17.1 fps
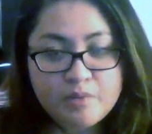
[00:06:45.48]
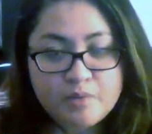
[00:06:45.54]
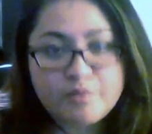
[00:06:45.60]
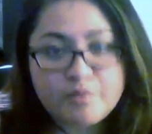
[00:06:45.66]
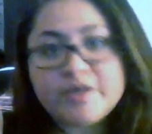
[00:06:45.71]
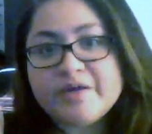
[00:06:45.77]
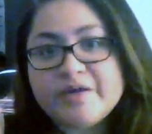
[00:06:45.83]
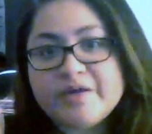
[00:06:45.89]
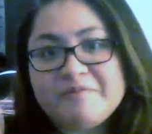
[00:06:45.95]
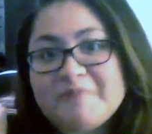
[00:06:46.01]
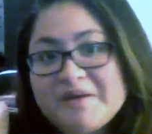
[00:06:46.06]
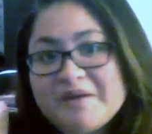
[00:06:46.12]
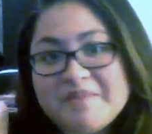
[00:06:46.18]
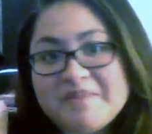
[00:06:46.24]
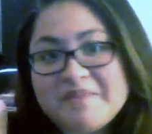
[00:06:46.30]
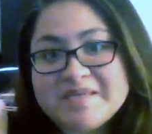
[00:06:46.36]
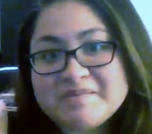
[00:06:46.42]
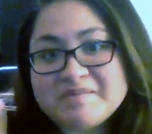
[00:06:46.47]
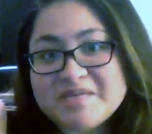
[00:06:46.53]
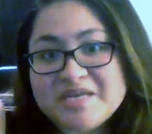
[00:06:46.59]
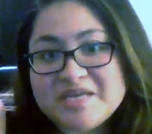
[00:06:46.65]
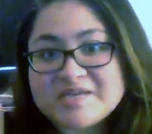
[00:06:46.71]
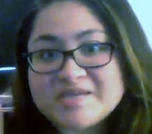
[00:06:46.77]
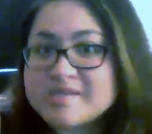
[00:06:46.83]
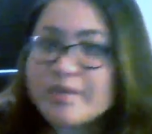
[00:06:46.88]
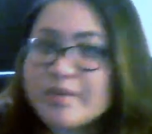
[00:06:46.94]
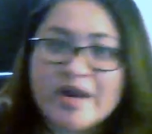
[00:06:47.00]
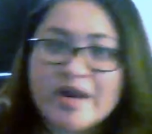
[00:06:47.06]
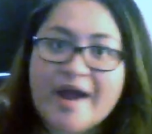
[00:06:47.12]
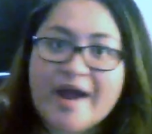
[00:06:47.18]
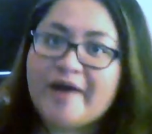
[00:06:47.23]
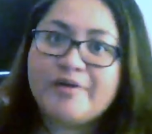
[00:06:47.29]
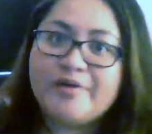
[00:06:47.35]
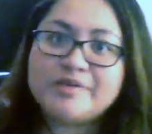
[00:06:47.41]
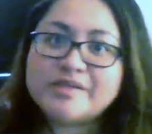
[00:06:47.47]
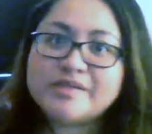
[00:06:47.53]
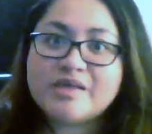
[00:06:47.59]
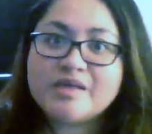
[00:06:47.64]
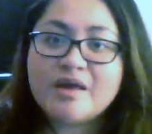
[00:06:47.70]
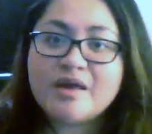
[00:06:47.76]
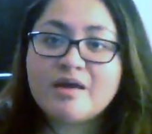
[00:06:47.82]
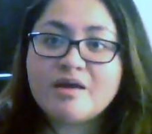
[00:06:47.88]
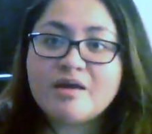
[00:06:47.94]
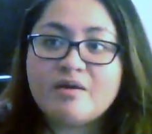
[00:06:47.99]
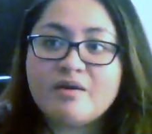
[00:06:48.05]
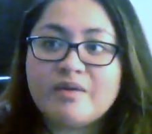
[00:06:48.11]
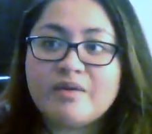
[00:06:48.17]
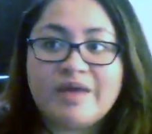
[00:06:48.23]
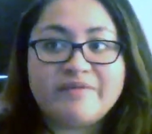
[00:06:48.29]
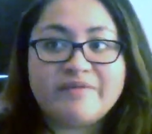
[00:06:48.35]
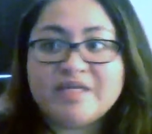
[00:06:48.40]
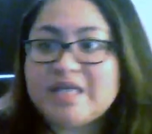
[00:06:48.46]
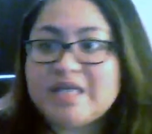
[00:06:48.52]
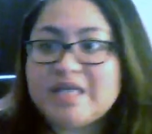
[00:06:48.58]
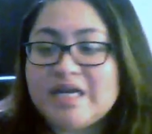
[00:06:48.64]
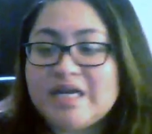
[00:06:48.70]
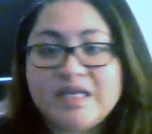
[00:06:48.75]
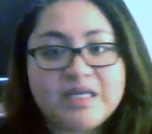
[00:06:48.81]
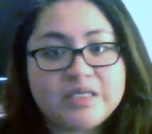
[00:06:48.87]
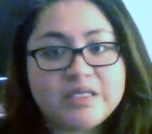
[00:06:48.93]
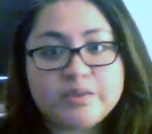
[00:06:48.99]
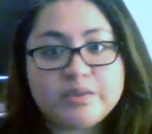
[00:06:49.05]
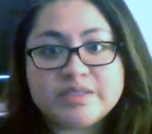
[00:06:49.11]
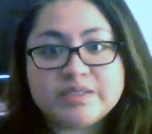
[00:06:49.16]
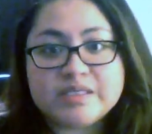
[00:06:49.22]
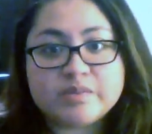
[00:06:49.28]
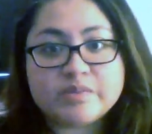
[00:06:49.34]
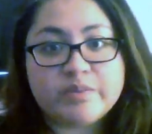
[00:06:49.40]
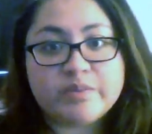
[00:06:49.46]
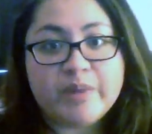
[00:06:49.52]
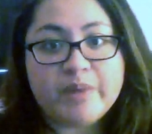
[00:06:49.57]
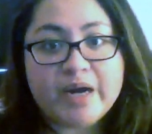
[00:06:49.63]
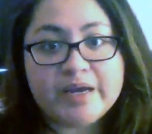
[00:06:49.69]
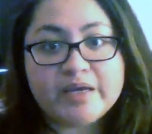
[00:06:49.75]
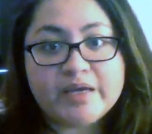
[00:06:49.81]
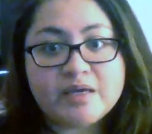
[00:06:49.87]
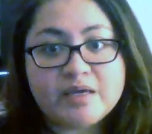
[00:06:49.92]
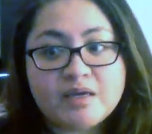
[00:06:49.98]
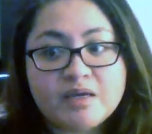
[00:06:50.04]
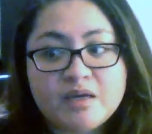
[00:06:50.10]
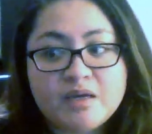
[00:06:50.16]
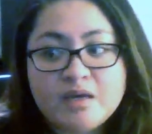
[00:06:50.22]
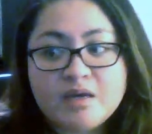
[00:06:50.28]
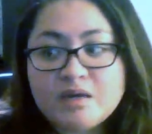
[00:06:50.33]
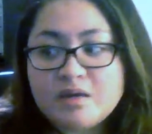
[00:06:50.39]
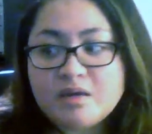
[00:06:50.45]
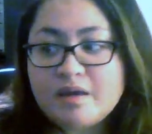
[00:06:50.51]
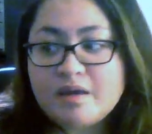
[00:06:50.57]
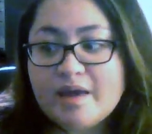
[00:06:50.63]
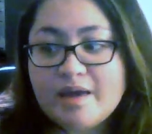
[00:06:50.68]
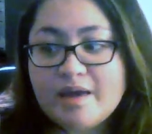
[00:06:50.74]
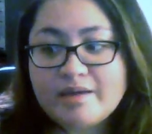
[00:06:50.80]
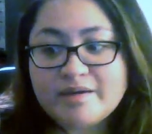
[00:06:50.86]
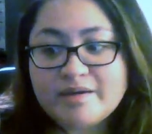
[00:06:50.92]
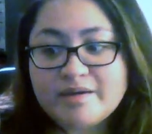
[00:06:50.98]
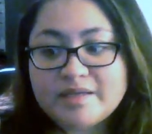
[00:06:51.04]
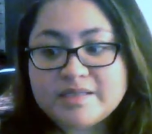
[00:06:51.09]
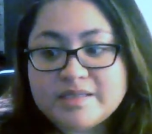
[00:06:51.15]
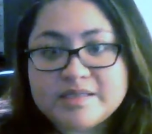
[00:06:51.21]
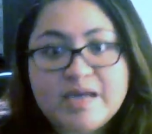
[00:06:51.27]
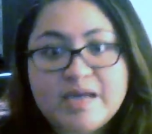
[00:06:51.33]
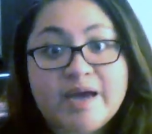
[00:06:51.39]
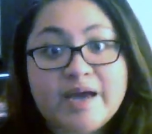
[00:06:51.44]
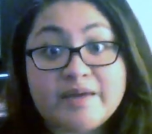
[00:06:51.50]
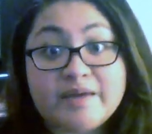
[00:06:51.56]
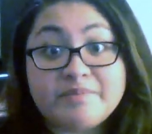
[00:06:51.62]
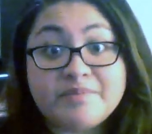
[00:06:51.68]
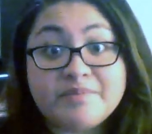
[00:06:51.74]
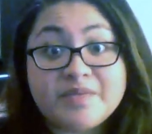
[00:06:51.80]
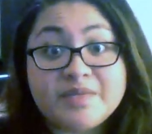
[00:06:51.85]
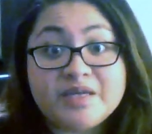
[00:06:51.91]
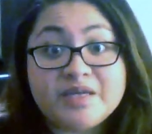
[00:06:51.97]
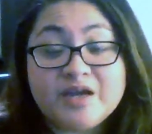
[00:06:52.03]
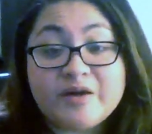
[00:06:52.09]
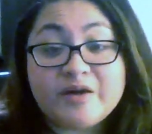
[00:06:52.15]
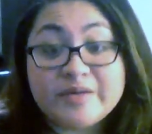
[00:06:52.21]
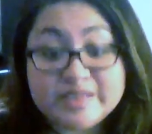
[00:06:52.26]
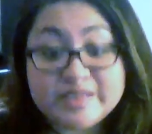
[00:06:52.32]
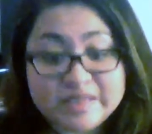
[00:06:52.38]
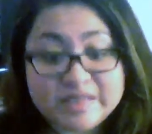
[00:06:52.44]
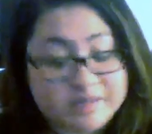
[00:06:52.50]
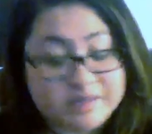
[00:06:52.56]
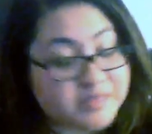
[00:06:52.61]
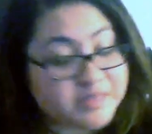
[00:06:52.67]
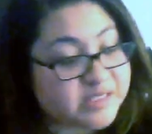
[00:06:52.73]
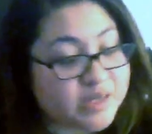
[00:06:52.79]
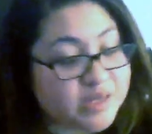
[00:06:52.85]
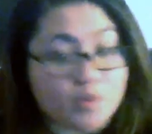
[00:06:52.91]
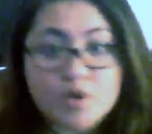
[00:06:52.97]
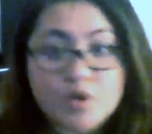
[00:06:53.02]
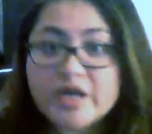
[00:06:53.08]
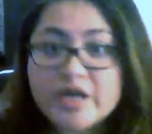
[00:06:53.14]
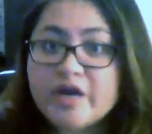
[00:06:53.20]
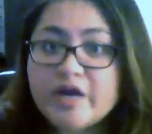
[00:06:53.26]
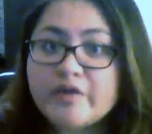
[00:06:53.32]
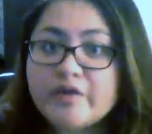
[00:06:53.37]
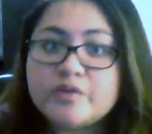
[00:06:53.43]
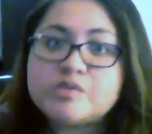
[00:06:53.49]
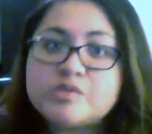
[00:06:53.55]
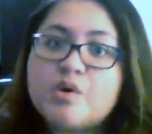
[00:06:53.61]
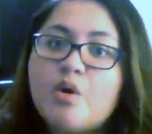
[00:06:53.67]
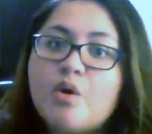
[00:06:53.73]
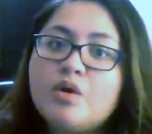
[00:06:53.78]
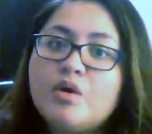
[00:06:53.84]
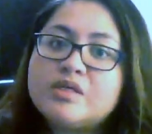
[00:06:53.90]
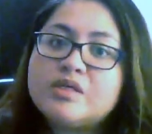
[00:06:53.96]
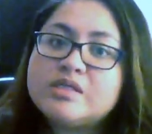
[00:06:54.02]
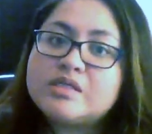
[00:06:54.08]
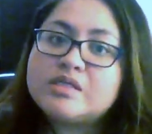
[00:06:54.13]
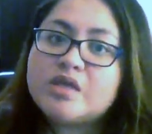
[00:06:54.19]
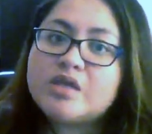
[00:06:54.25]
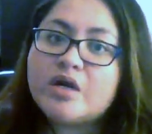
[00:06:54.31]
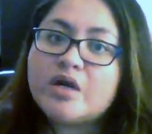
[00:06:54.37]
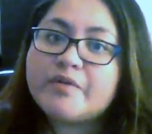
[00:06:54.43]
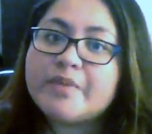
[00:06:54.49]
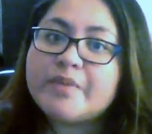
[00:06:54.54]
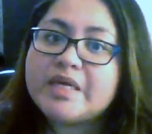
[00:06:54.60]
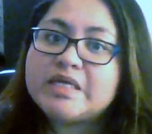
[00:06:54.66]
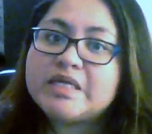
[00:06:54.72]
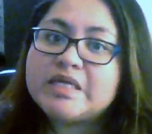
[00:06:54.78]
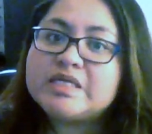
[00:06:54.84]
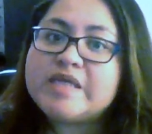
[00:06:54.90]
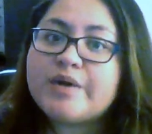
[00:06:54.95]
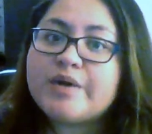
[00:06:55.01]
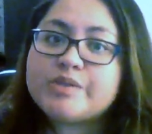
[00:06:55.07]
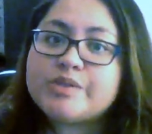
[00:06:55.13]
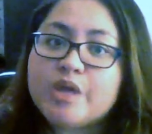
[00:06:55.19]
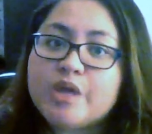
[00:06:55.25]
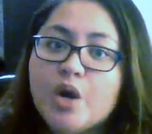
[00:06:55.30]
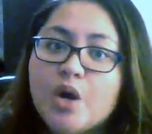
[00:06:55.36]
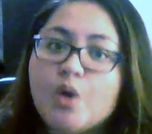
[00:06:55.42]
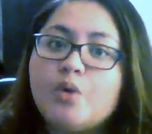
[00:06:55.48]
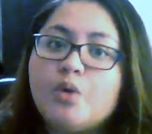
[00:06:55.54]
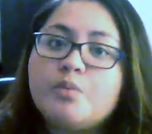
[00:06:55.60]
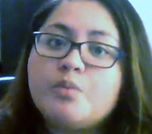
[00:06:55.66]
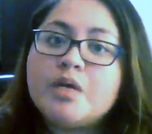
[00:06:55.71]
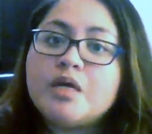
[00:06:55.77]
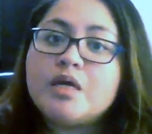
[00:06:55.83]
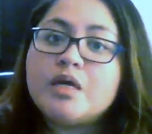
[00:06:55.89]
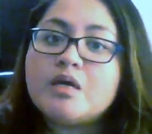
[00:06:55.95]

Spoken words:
we want to make some changes to our house. We haven't done anything to it since we bought it, and it's time. You know, it's time to start working on those goals and start making this house a home.